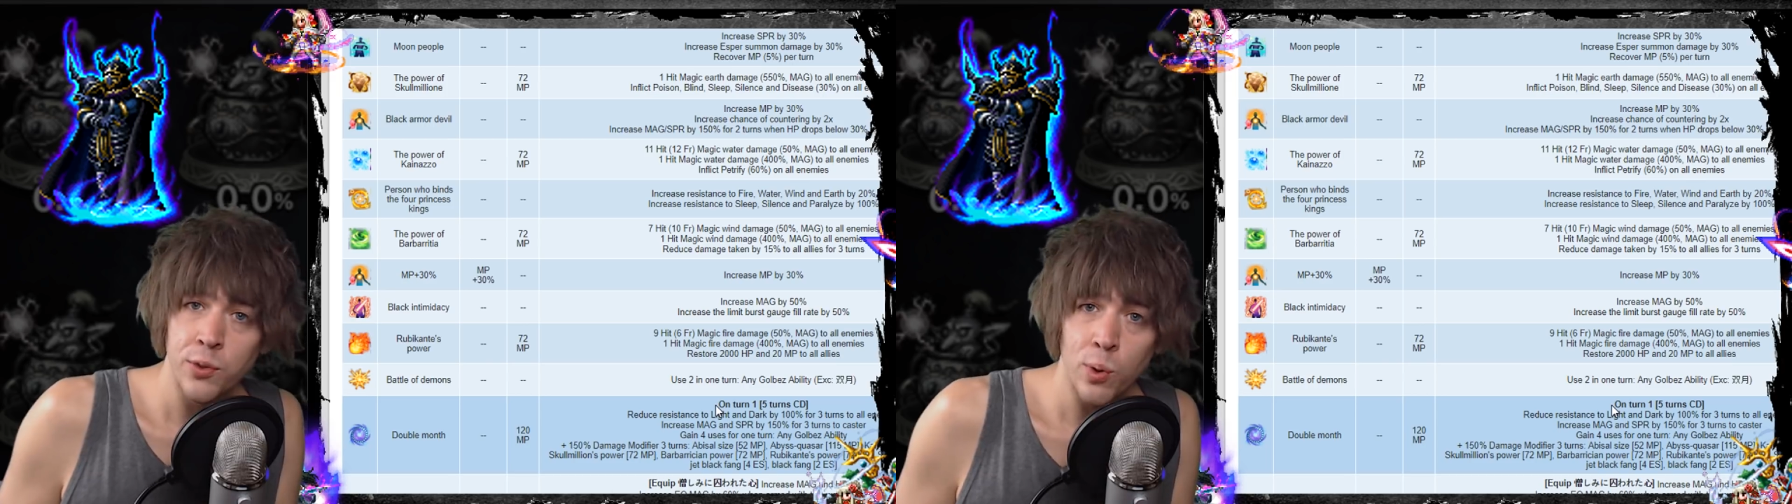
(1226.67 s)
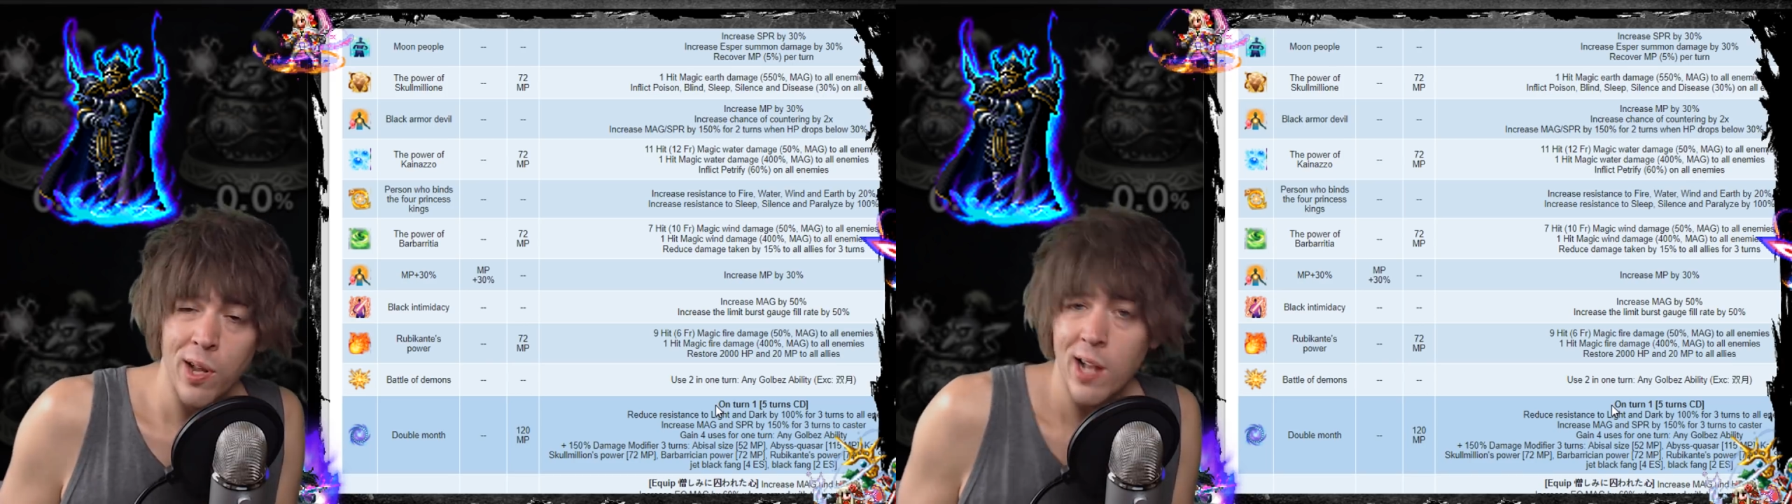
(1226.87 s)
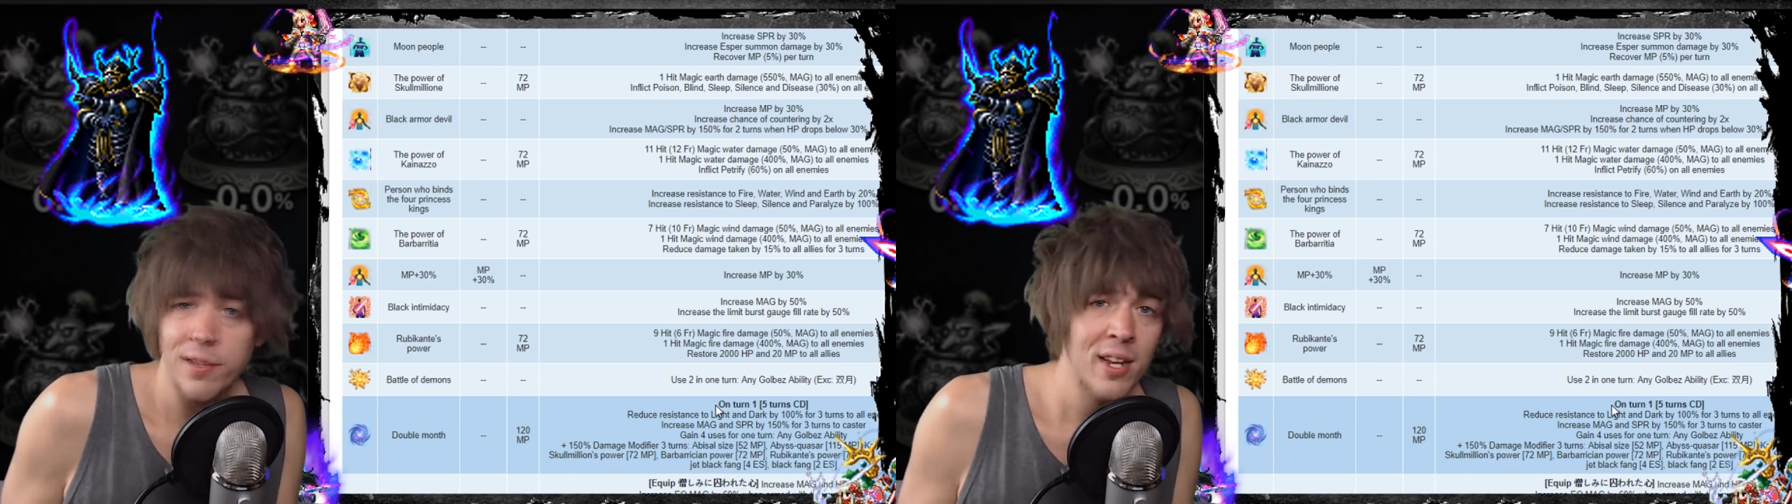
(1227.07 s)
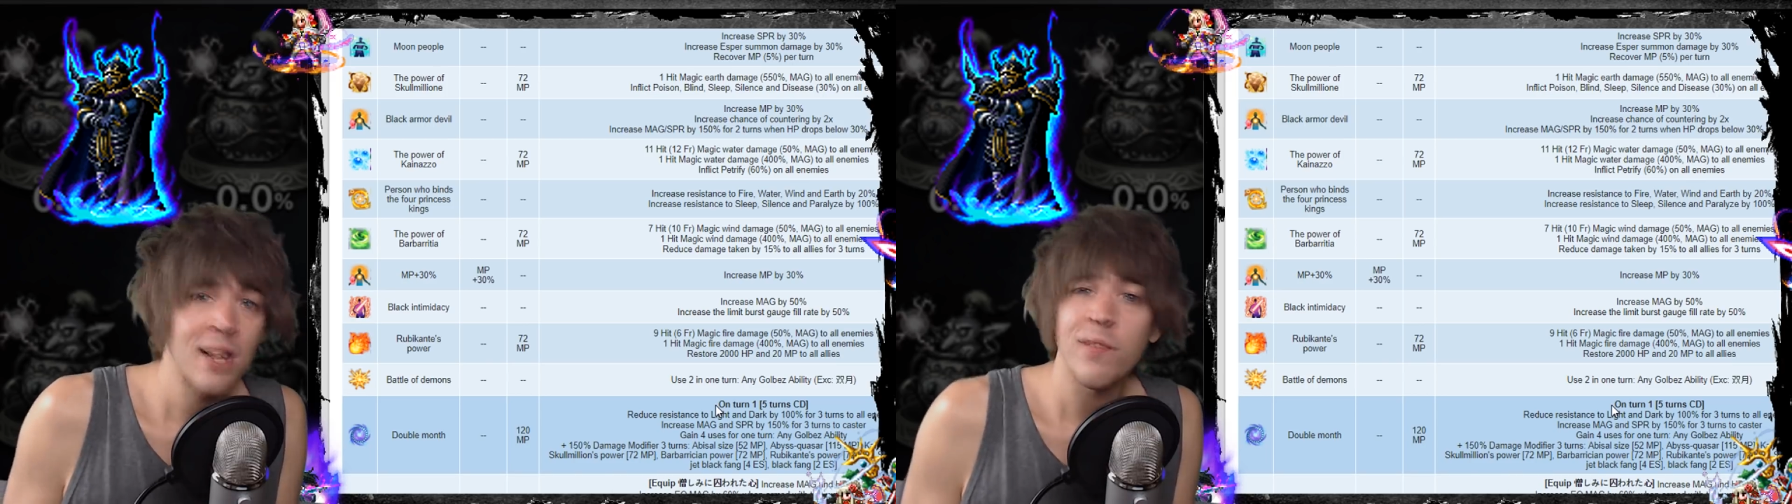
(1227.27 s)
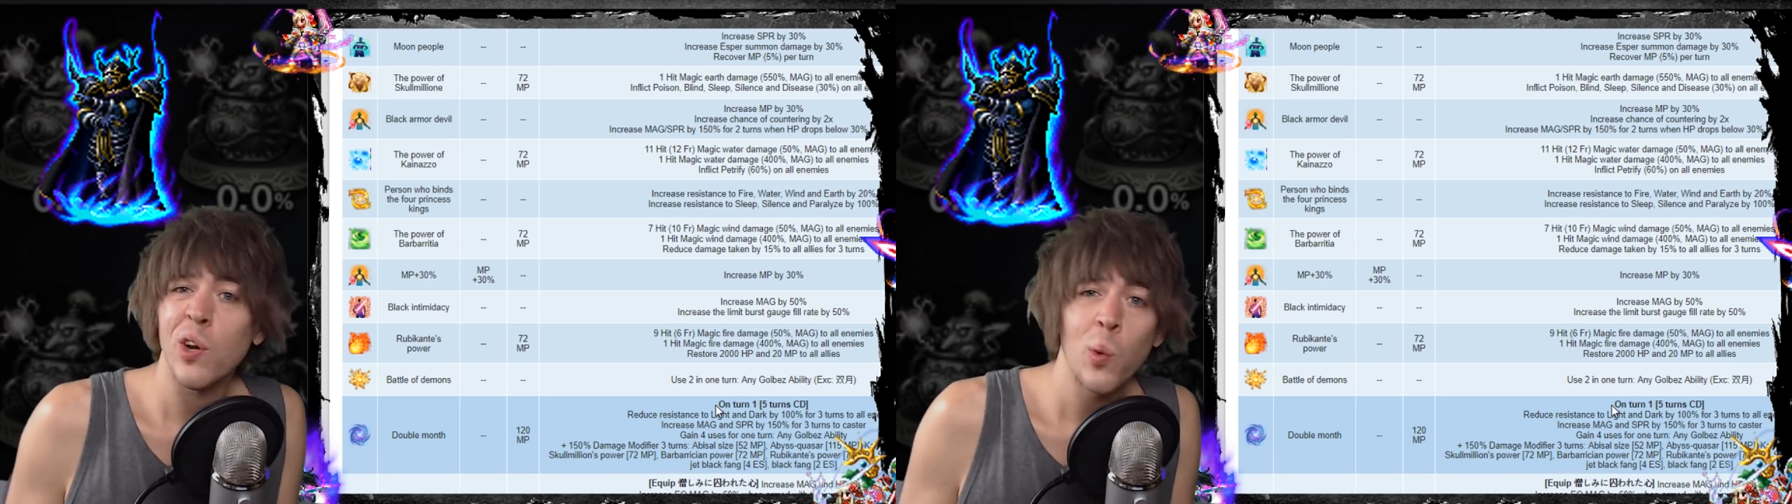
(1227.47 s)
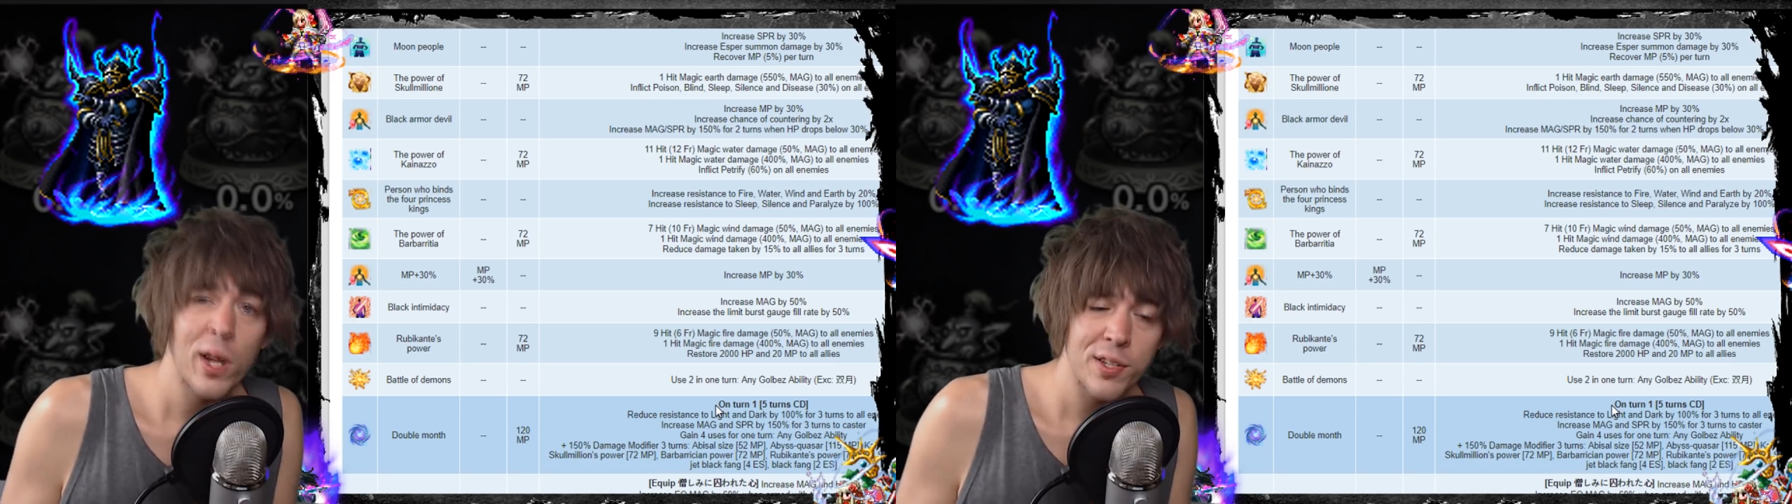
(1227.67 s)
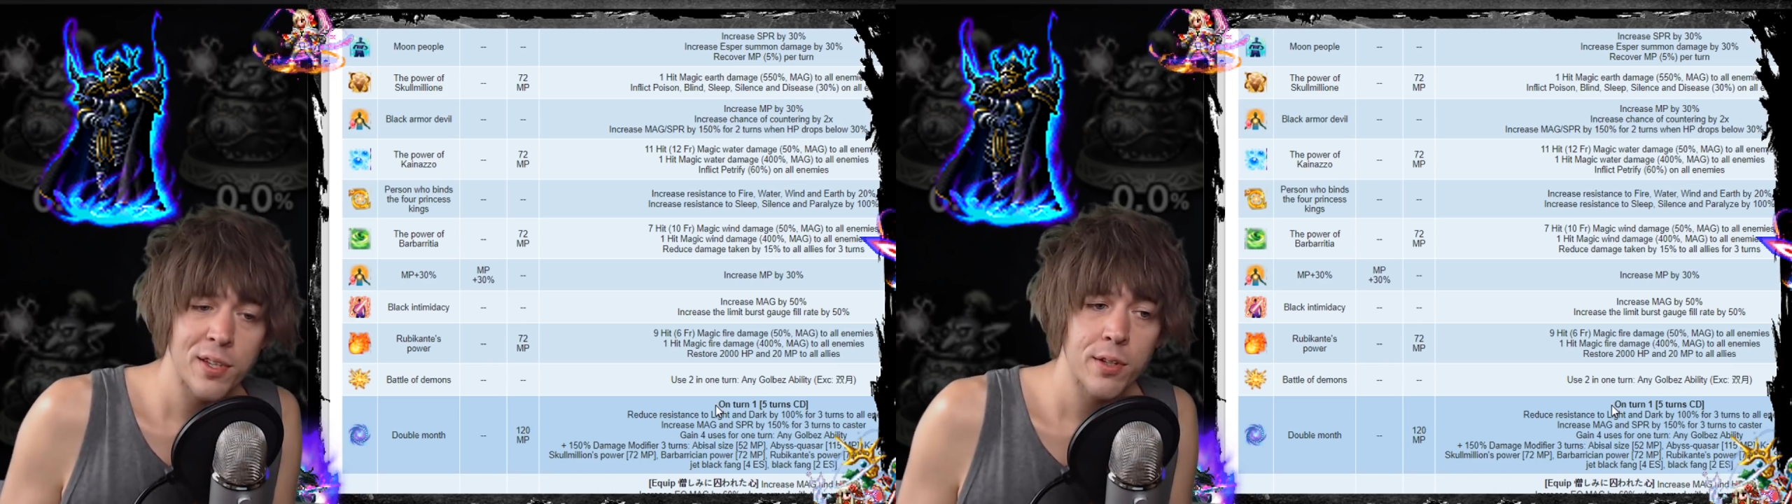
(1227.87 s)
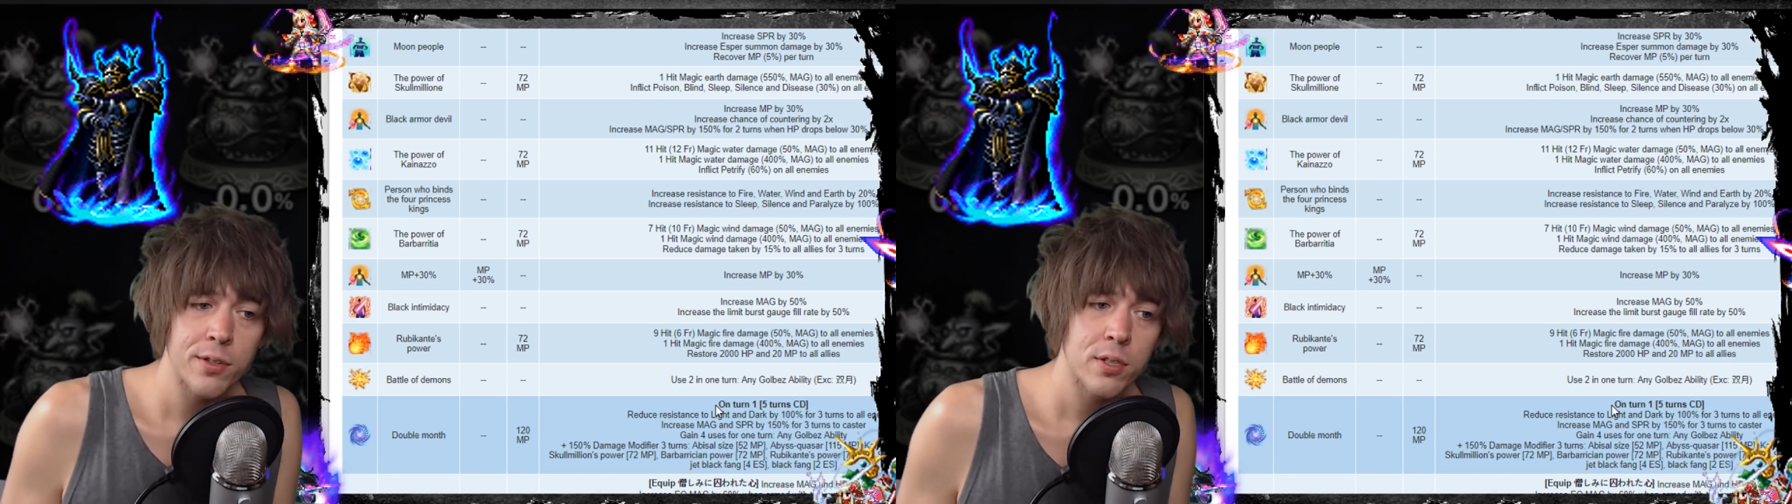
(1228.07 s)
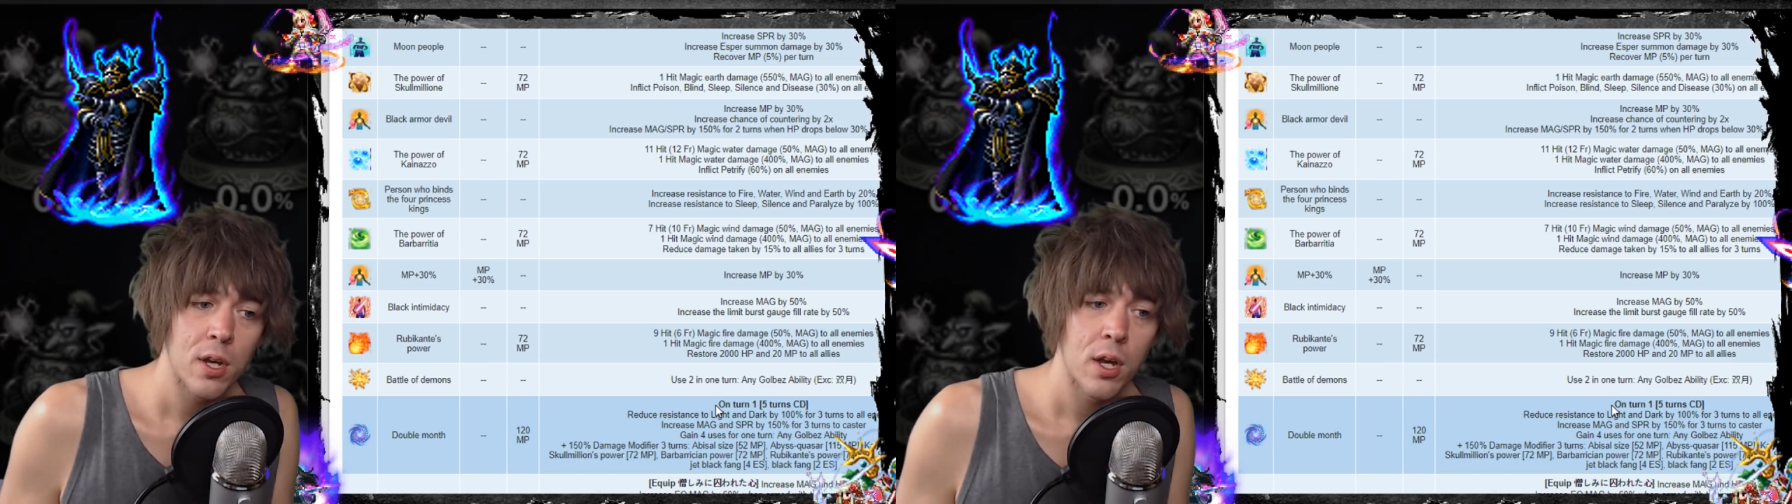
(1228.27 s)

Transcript: dual cast any of the quick skills.